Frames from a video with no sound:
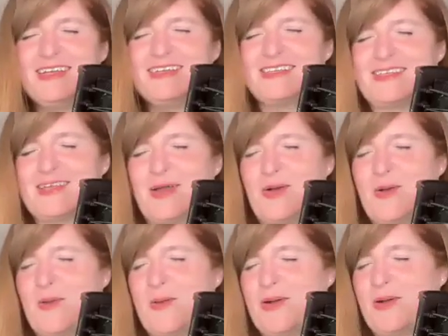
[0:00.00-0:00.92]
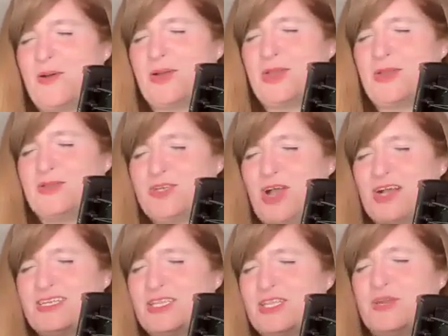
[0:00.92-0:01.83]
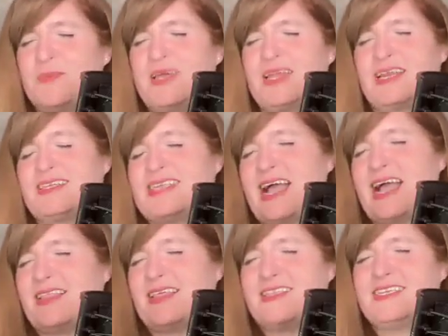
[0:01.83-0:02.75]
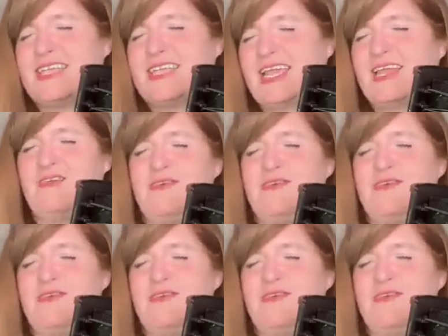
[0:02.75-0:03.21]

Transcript: So you talked a little bit exactly the date